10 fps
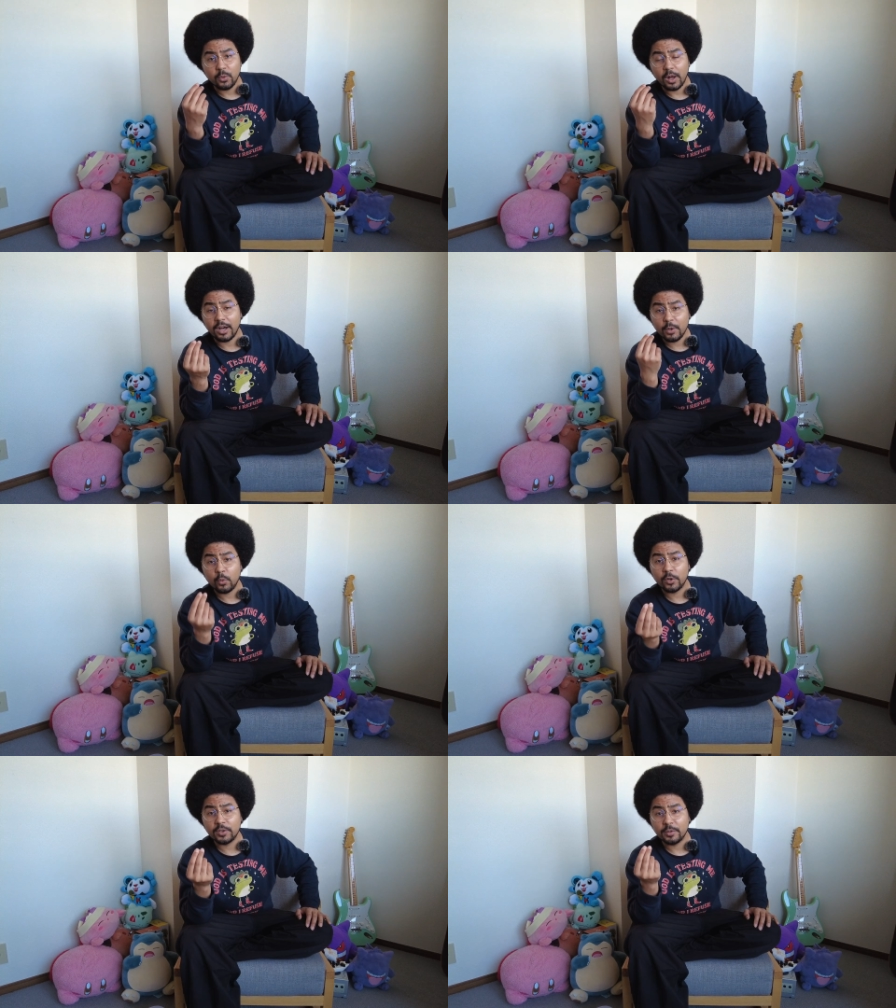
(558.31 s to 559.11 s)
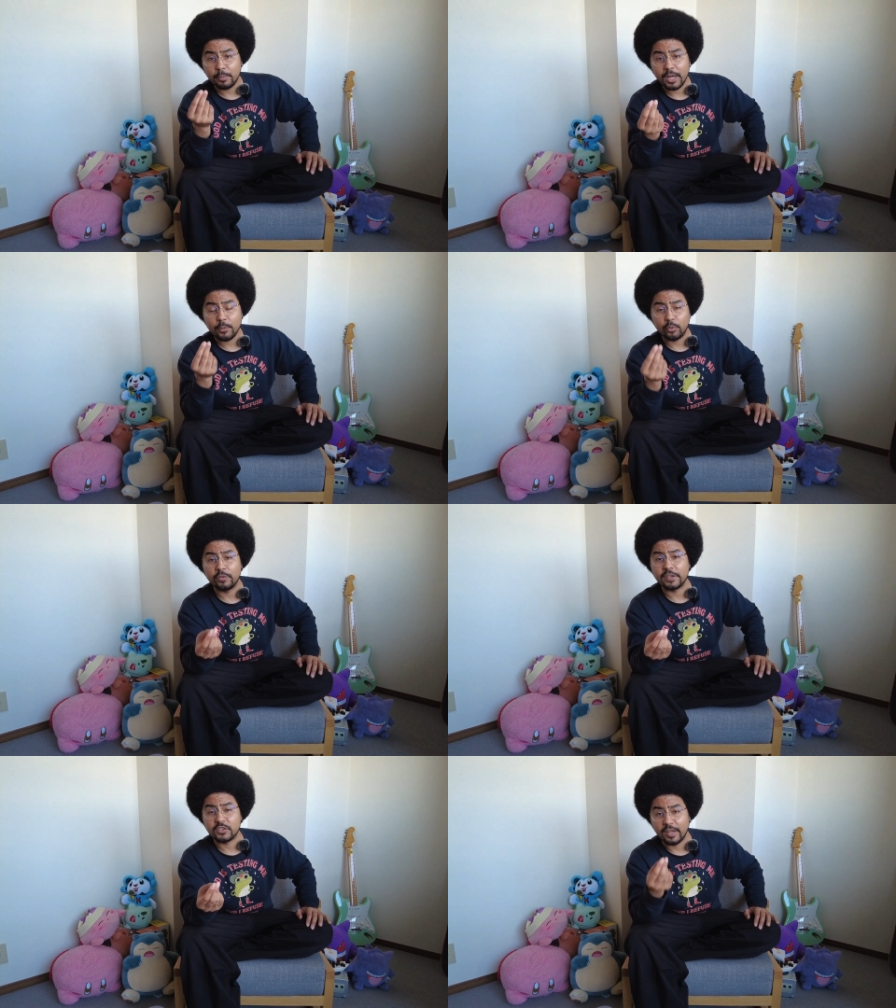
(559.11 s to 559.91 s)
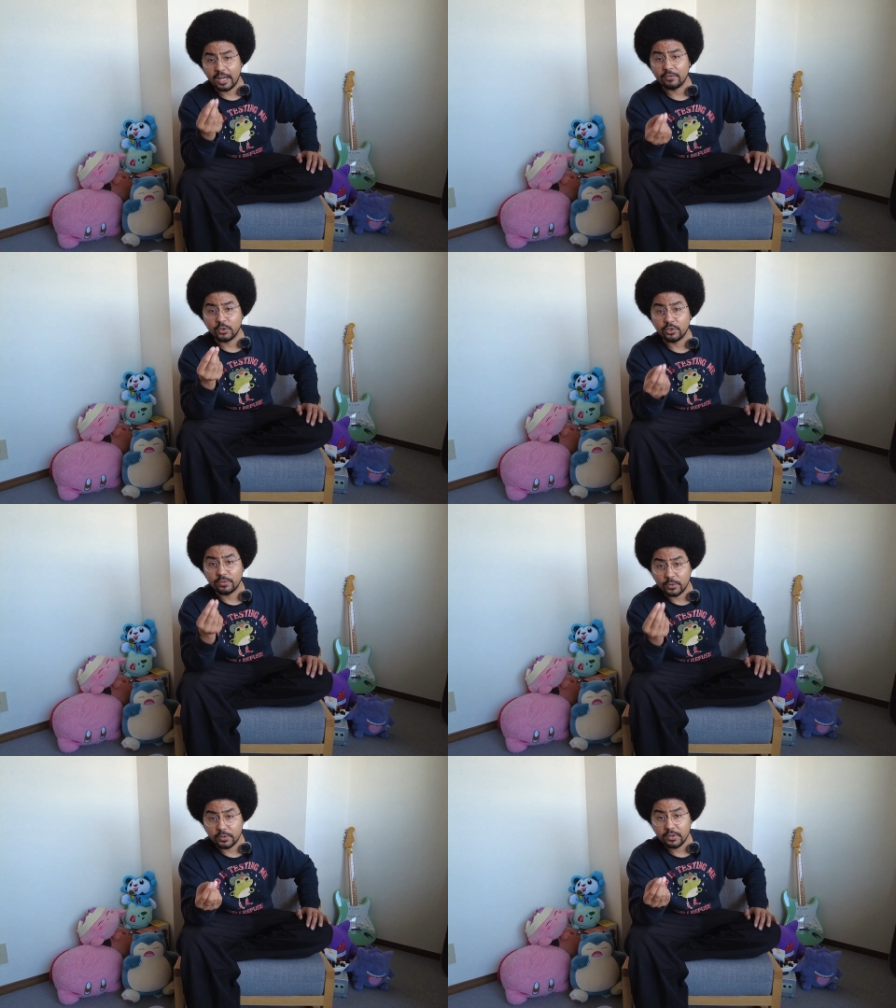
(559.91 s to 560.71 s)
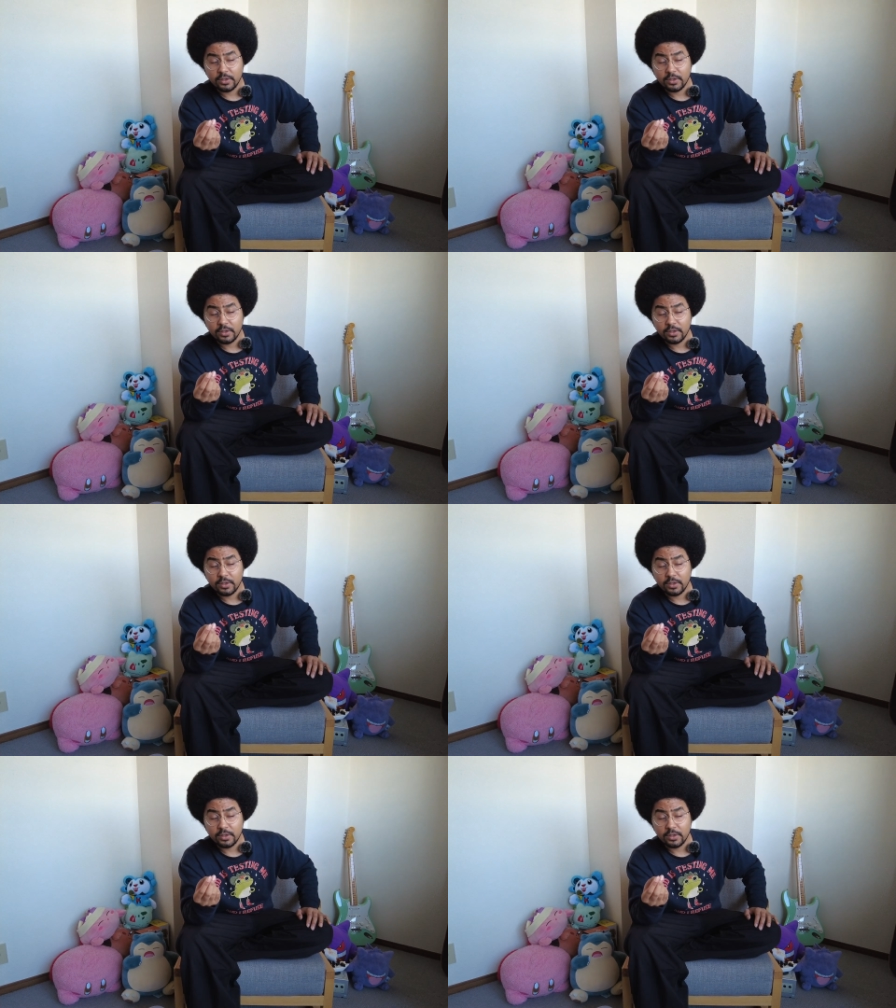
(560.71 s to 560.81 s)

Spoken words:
I want my prefecture to have good food.